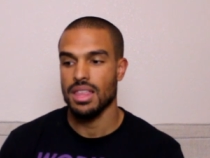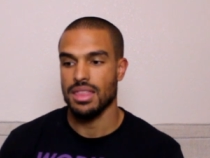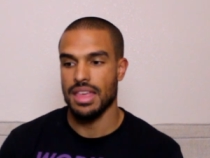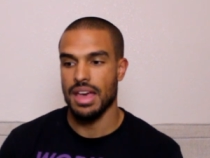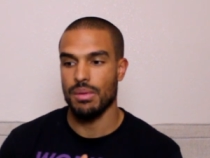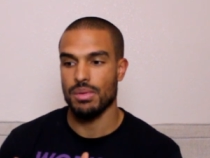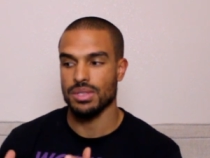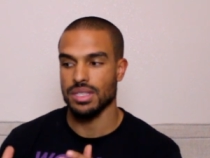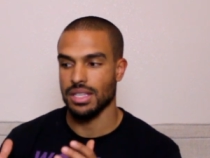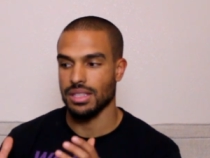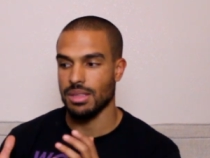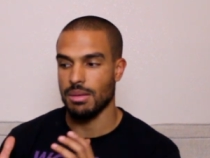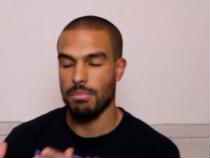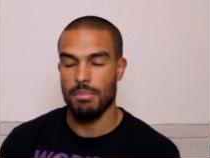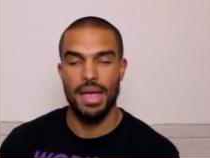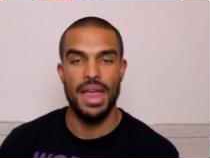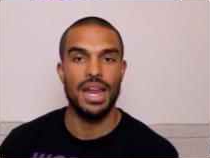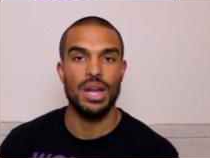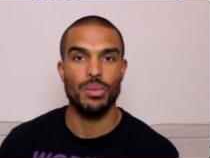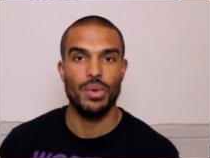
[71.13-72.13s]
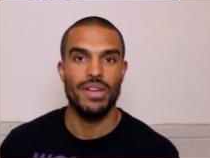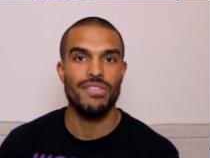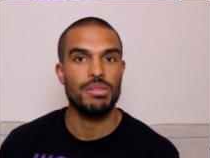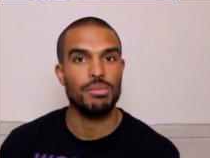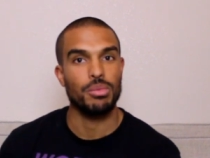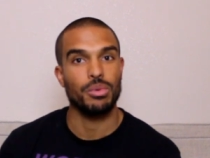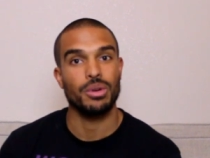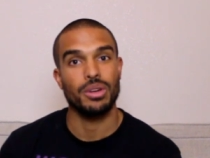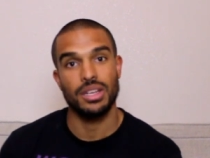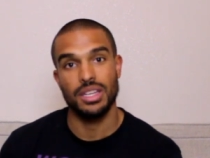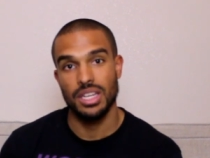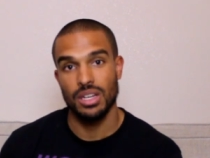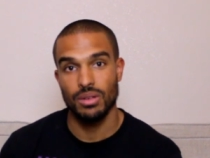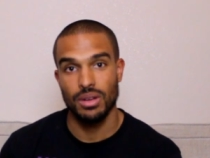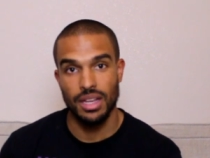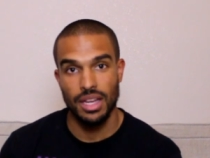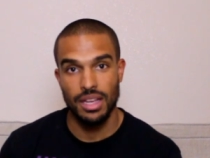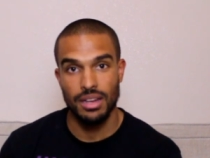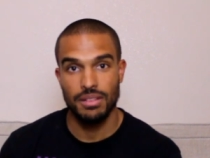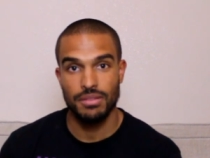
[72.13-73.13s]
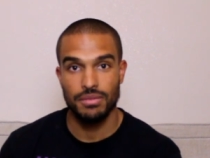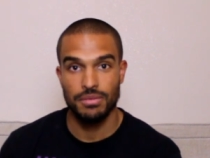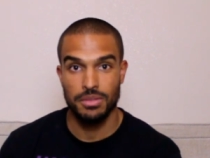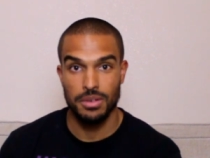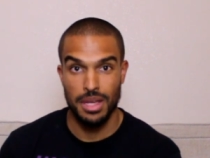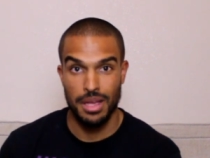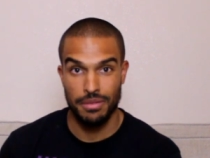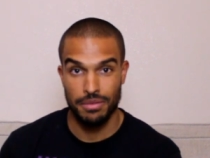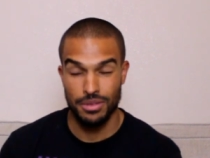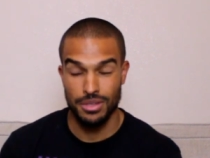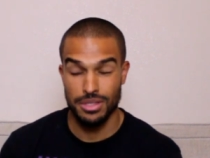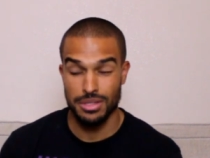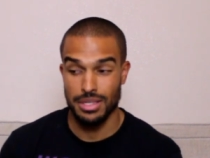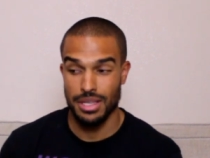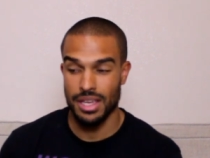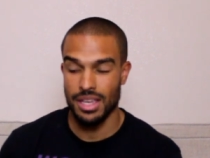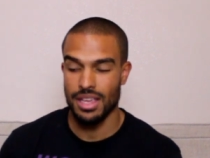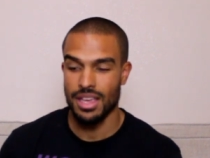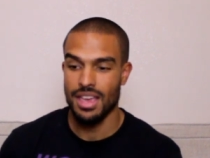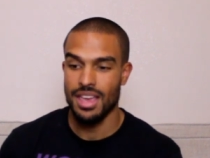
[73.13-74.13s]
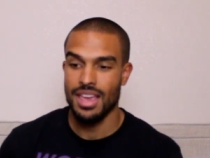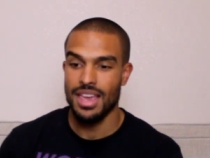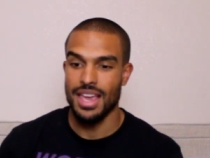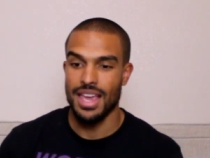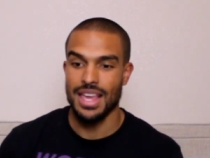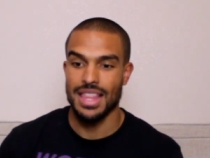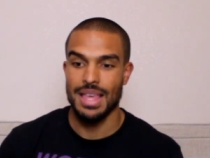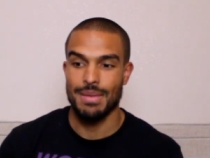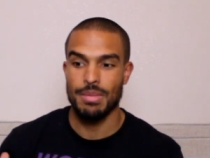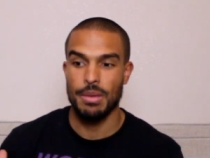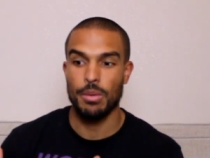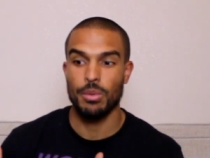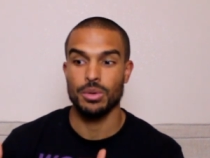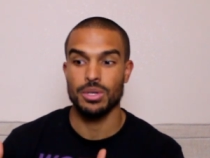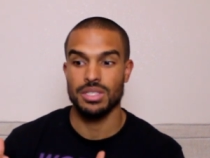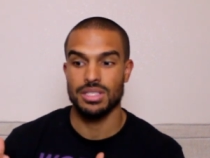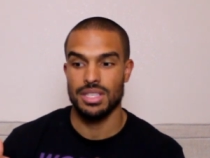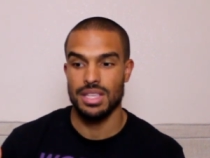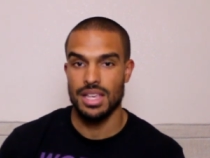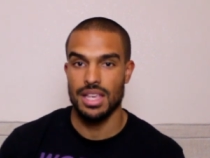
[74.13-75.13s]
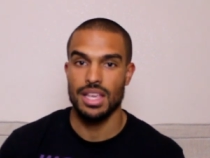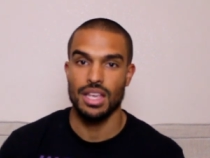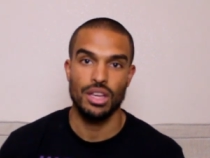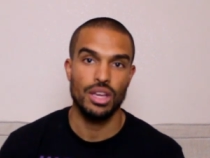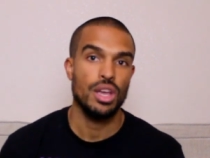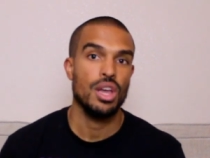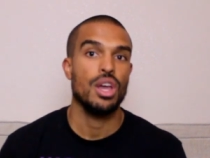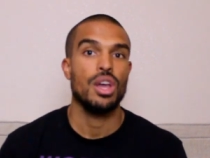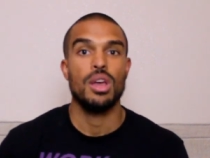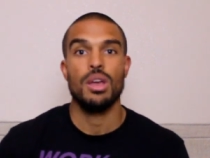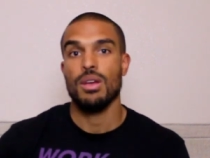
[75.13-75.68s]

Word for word: That was like the main way people were hearing it, it feels like. And then people were seeing